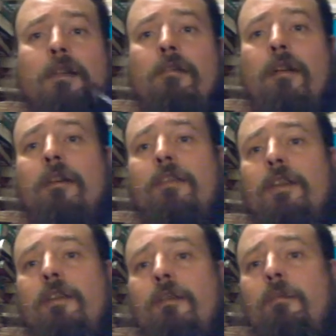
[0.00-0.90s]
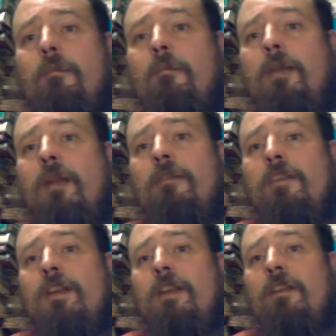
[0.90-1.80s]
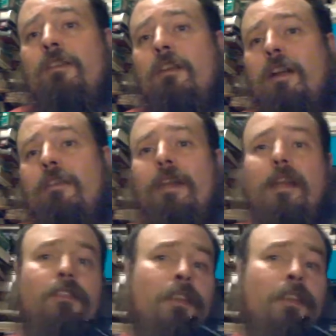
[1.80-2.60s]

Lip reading: rather than pure Virginias or anything else.